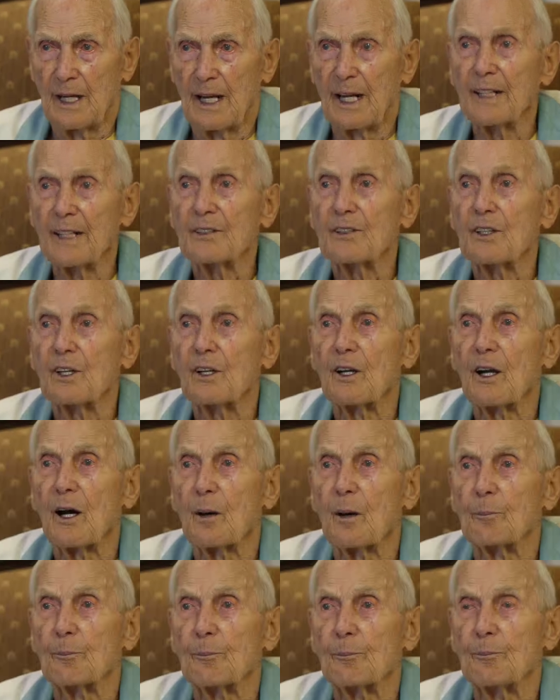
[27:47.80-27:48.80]
ended
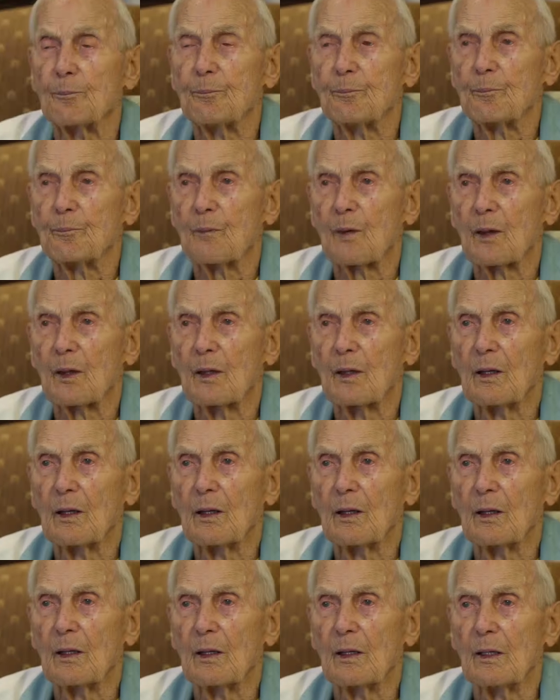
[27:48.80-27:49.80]
up.
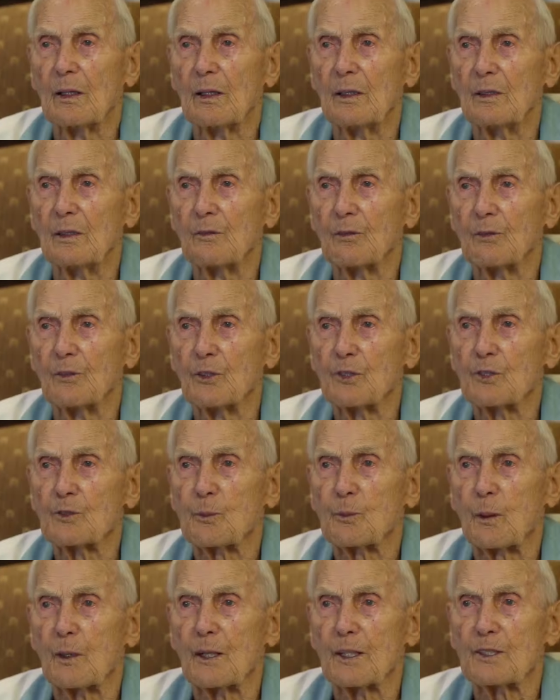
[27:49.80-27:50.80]
In the
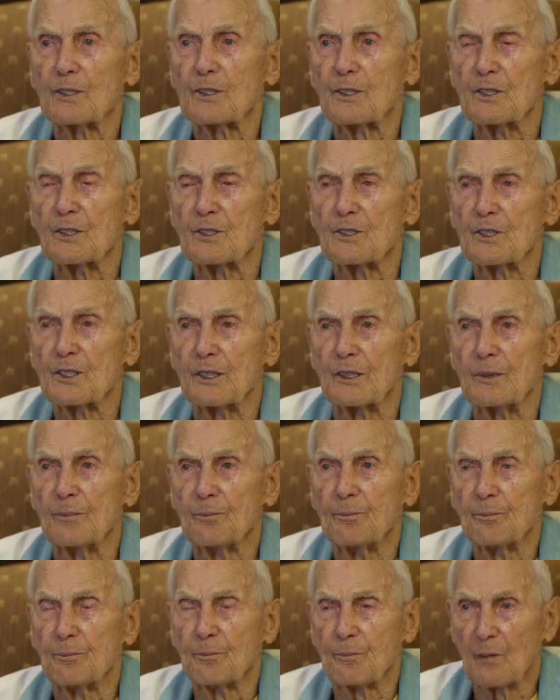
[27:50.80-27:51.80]
first place is
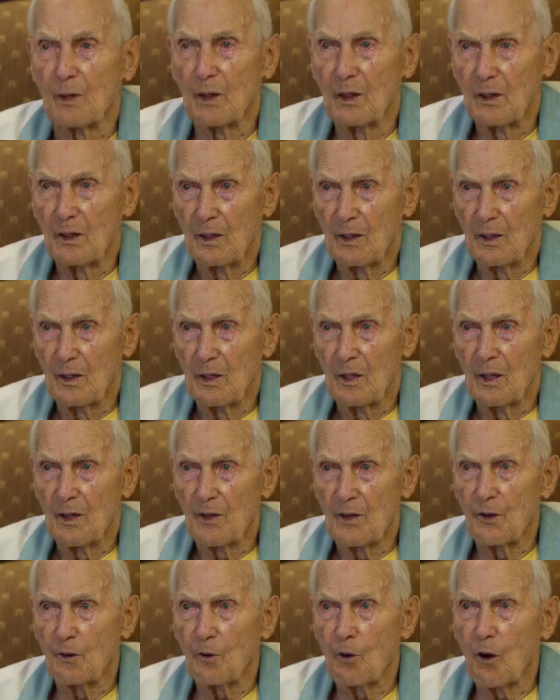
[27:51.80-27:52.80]

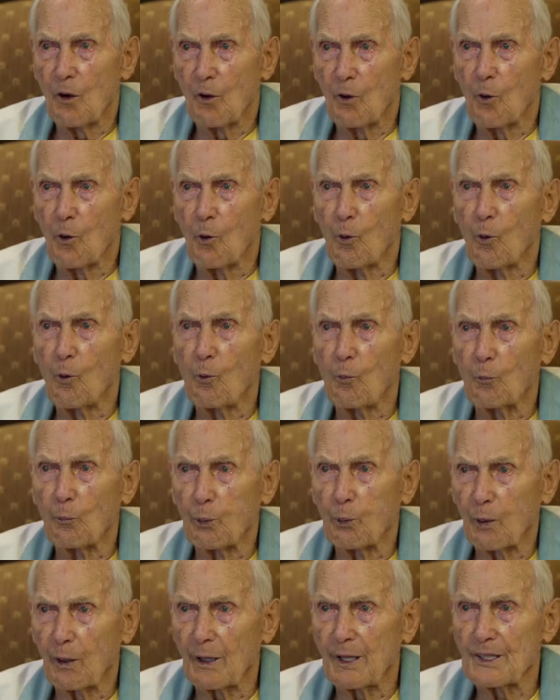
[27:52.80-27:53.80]
the home
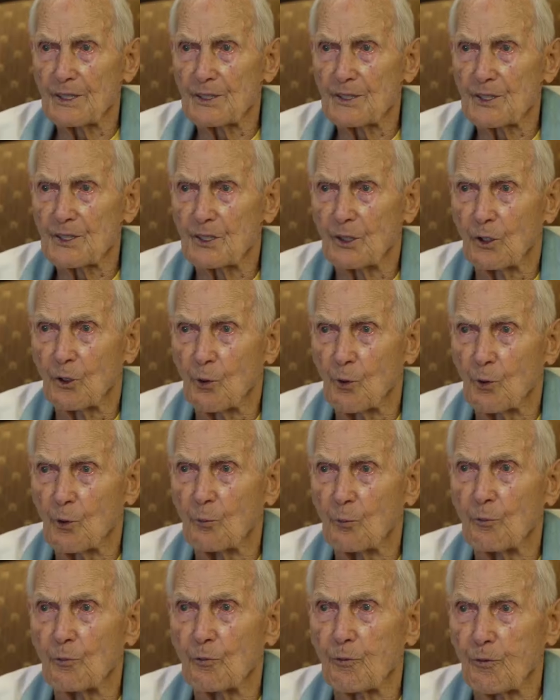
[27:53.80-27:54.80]
place, the
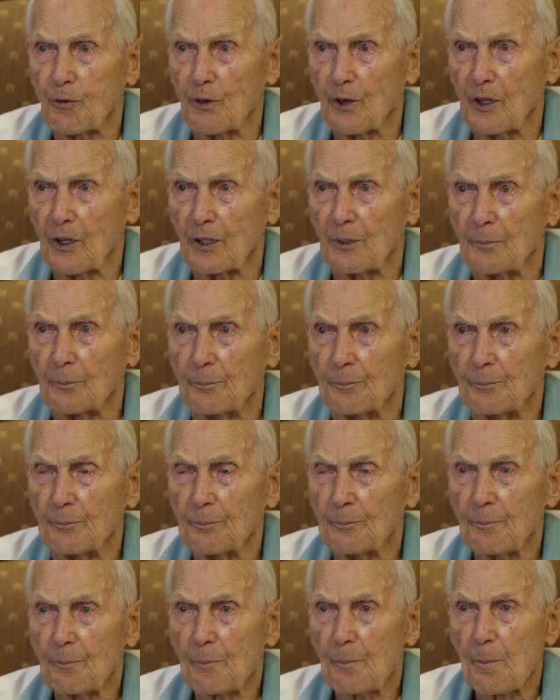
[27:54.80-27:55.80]
home farm.
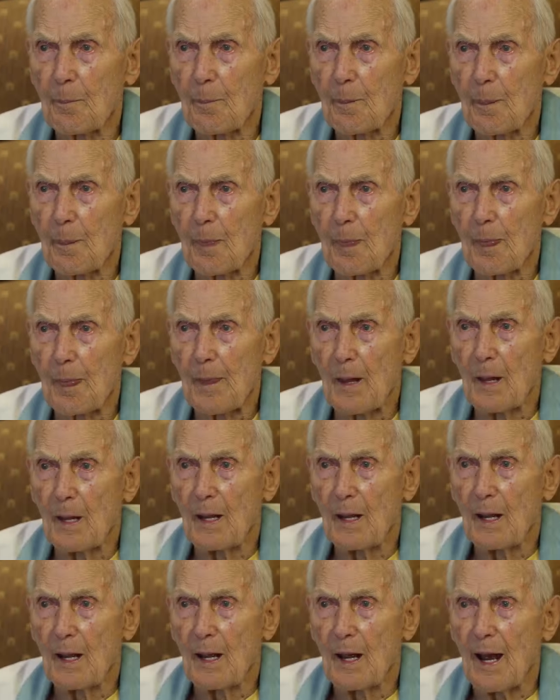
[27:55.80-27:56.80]

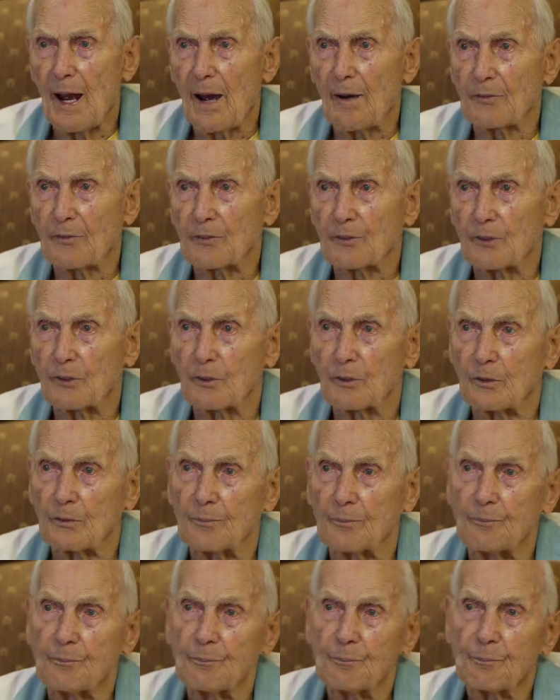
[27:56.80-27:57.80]
After